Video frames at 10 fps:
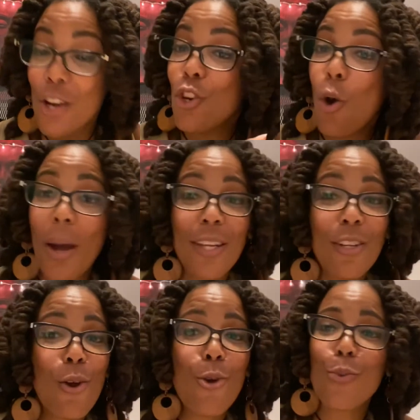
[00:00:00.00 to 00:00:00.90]
Nobody
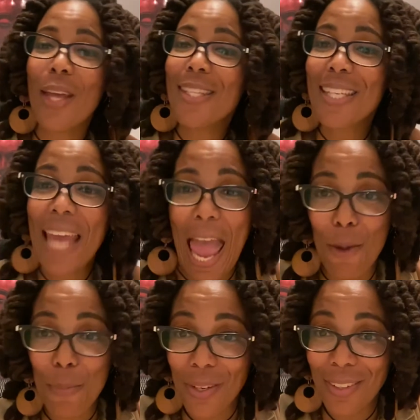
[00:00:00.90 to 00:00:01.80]
knows when that's going to
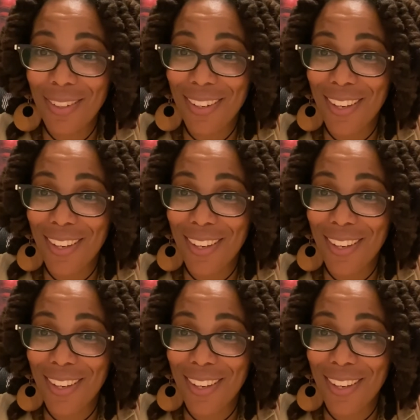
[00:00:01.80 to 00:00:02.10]
happen,